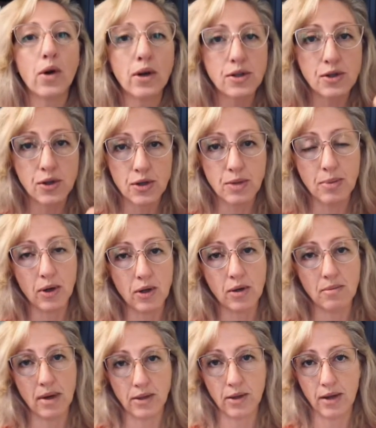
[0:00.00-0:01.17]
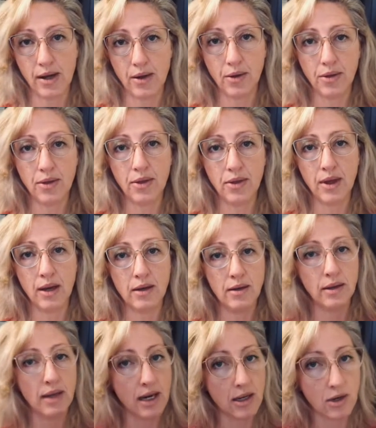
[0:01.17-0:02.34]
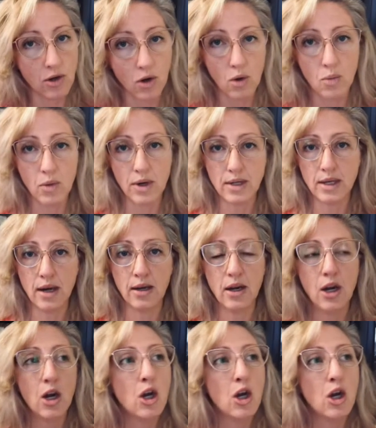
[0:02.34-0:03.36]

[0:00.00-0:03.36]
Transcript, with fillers: concerned about your mental health than getting your homework done.